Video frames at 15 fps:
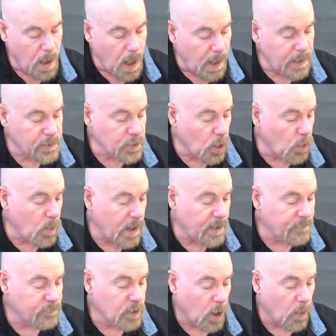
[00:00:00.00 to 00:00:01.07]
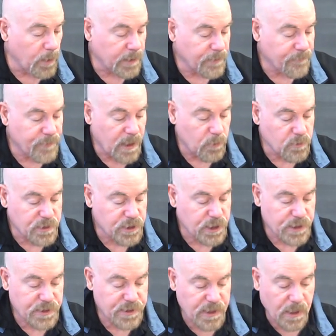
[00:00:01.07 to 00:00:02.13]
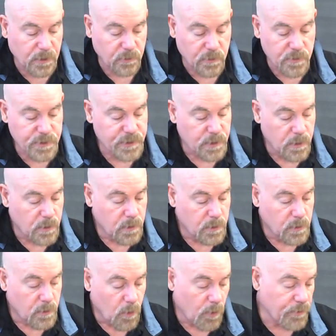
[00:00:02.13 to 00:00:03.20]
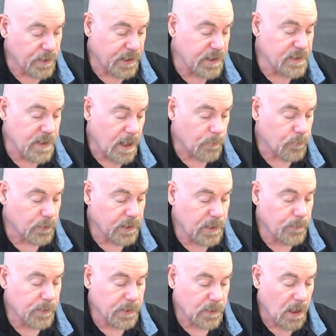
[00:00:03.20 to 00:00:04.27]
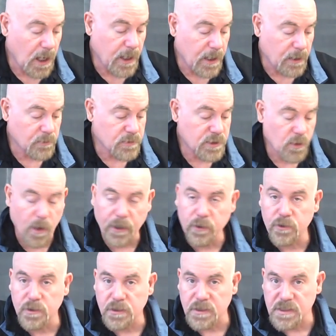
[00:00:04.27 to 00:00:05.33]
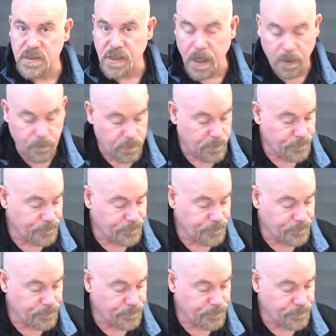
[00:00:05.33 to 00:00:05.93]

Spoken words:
I had no way of knowing if they was just sailors, or the kidnapper keeping an eye out so I couldn't escape.